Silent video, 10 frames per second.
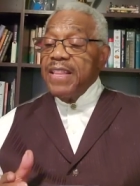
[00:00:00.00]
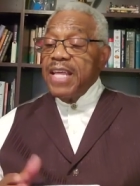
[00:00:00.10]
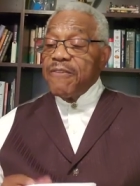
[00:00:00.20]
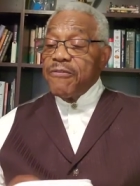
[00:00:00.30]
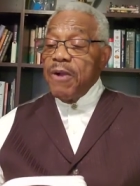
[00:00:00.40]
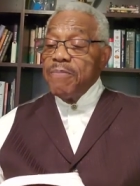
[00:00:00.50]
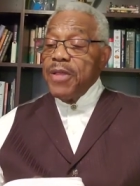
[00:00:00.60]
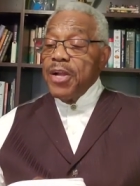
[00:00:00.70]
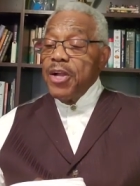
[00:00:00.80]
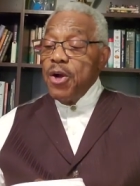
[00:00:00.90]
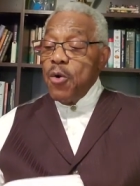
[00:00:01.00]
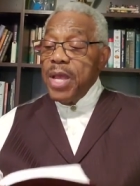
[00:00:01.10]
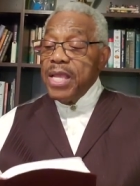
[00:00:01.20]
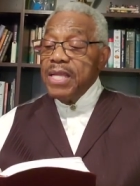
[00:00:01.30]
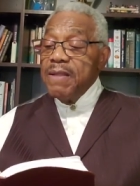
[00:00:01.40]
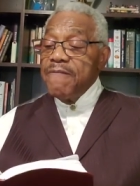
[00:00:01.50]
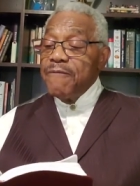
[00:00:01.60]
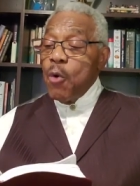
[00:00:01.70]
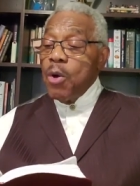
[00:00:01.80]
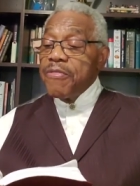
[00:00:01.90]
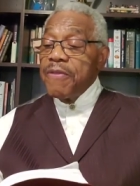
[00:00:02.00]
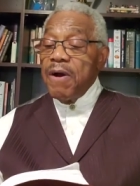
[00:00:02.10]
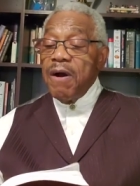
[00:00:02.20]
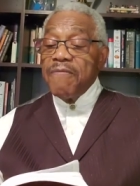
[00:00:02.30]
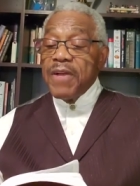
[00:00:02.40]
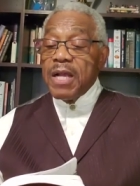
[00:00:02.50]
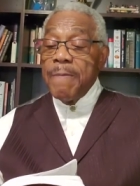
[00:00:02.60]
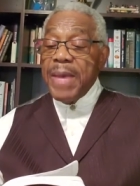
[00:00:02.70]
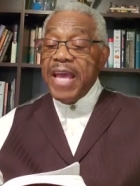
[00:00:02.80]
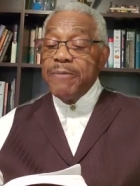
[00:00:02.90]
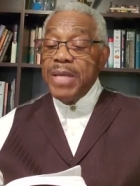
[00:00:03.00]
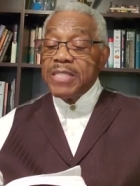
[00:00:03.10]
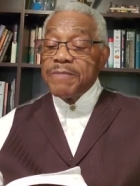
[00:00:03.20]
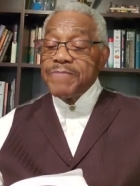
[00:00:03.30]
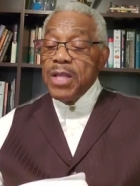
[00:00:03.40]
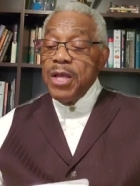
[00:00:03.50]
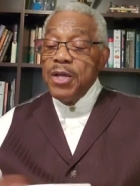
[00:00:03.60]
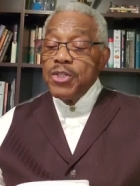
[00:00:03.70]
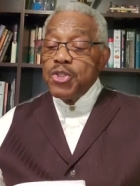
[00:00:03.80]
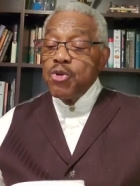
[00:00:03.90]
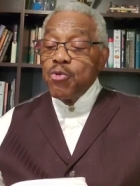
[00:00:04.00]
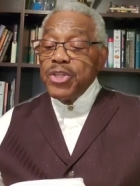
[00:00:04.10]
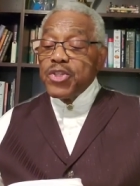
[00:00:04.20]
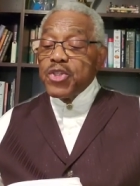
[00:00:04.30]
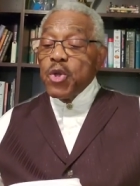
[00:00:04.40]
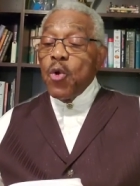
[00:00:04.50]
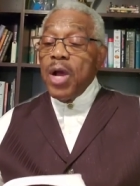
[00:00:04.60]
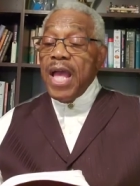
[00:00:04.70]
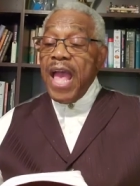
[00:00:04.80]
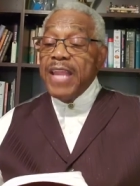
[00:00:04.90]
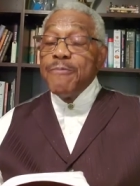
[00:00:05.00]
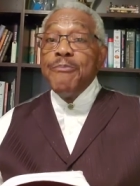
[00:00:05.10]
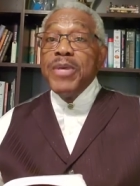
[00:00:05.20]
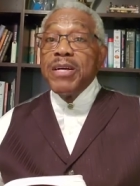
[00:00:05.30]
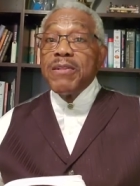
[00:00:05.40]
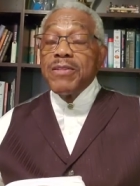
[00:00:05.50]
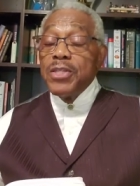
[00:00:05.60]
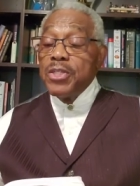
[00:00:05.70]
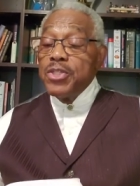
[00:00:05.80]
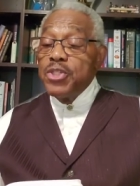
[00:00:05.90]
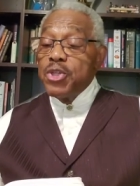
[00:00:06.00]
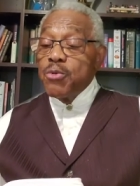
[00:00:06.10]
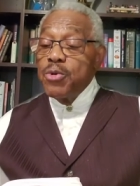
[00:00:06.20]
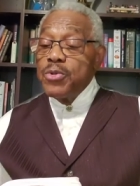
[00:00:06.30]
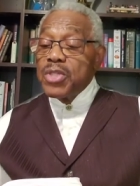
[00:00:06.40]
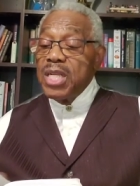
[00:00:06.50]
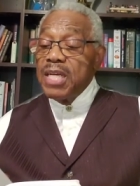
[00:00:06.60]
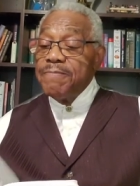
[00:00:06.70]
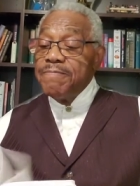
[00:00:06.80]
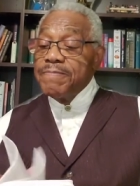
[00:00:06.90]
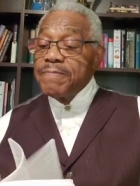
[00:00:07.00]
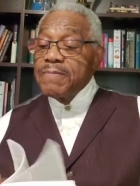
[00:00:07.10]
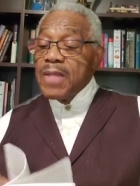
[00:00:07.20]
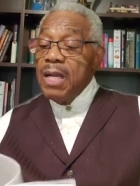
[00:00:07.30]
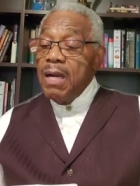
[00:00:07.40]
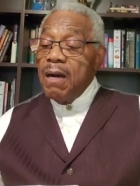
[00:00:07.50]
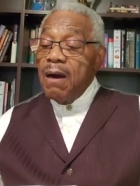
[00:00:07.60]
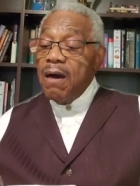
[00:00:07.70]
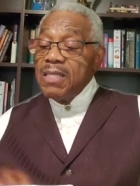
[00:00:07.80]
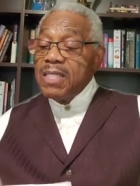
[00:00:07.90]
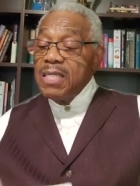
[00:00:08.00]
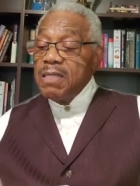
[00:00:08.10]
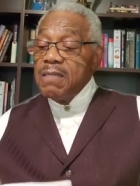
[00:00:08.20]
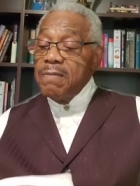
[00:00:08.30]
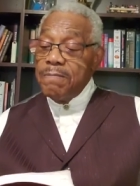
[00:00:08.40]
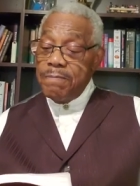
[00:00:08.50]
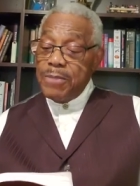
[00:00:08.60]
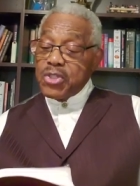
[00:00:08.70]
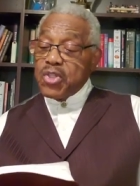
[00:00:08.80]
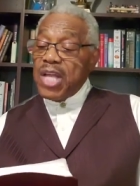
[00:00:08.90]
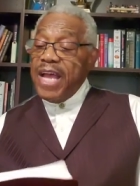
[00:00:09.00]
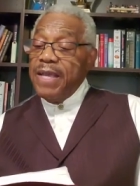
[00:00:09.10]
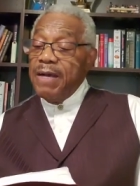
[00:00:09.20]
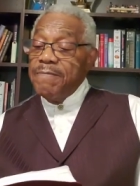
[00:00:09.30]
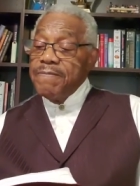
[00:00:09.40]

that from the going forth of the commandment to restore and build Jerusalem until Messiah,